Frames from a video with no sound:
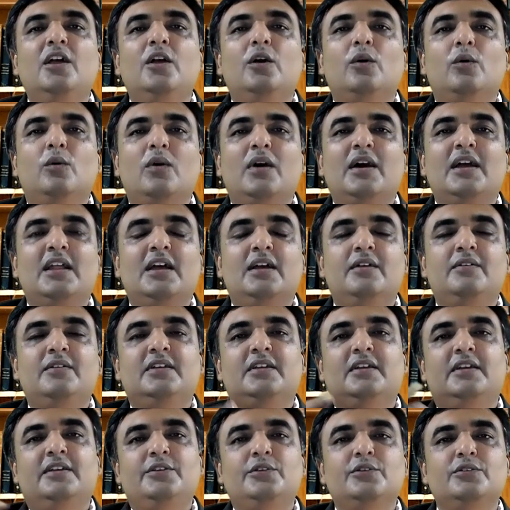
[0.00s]
who are
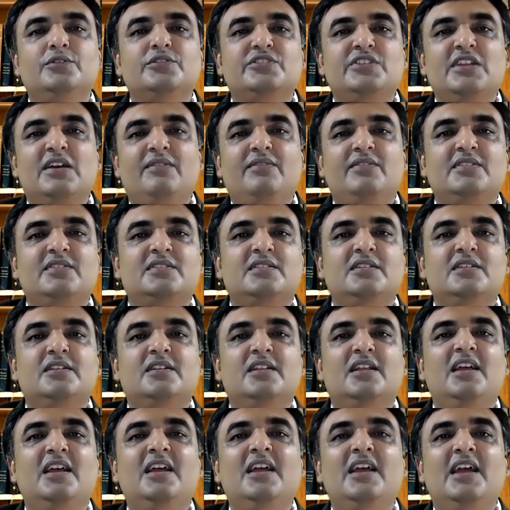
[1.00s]
having a huge deficit,